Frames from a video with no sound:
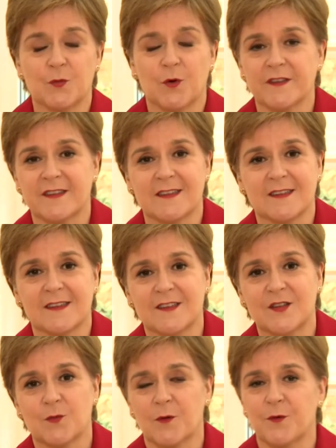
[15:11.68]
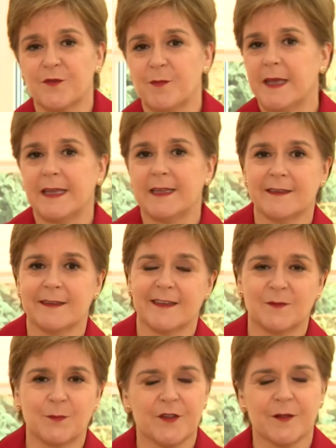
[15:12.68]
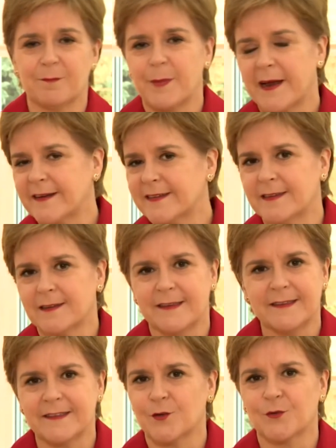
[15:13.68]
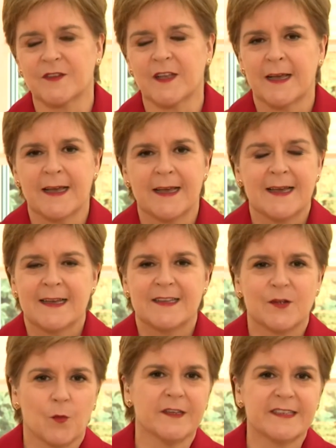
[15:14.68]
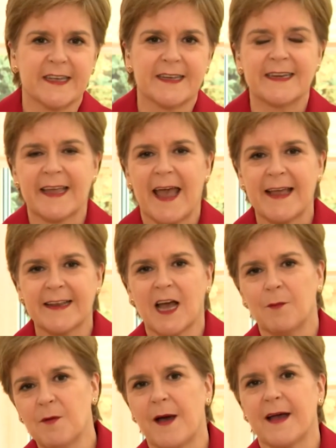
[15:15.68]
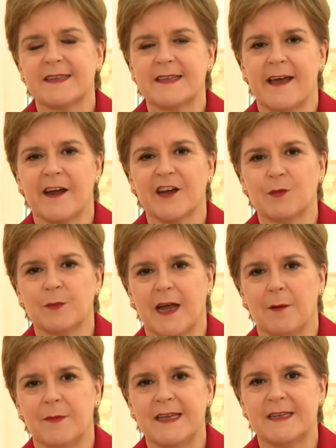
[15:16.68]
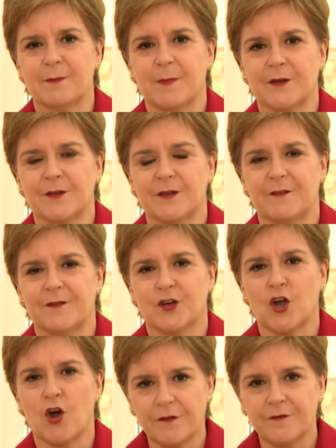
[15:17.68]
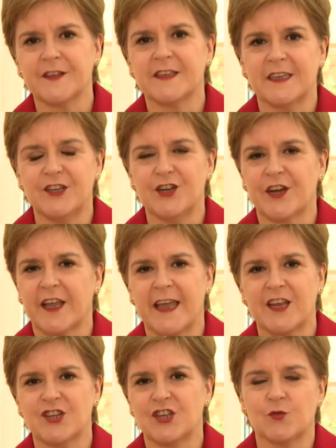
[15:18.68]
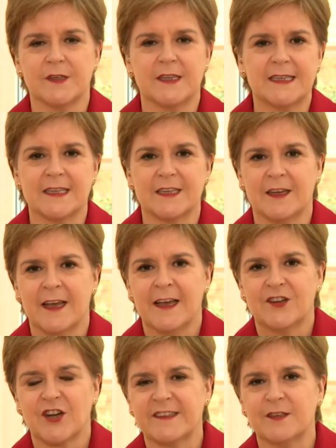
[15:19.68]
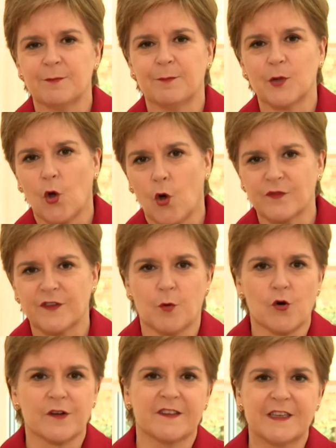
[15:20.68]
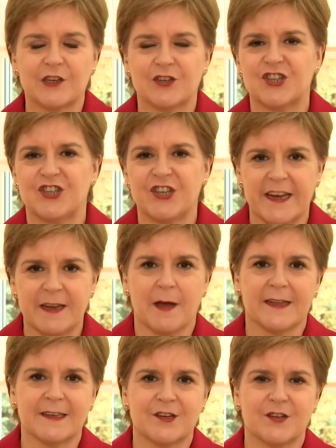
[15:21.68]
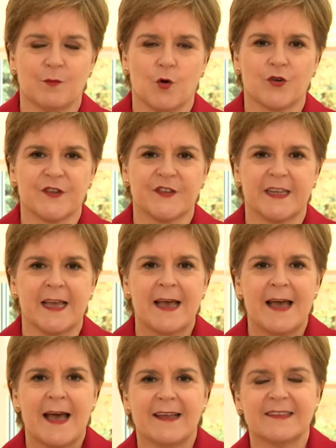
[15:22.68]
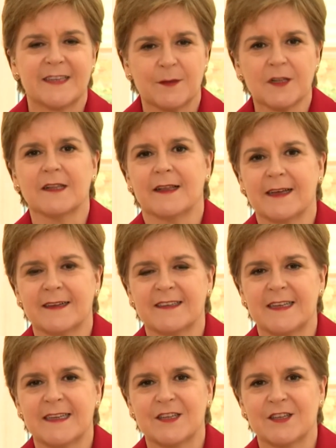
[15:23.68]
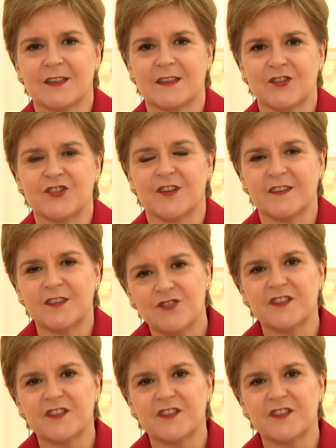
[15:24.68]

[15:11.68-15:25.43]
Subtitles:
she wants to work with me. Let's put the personal insults to one side. Again, coming back to the argument I made about if you're confident in your case, you don't need to try to block democracy or gerrymander democracy. Similarly, I'd say to Liz Truss,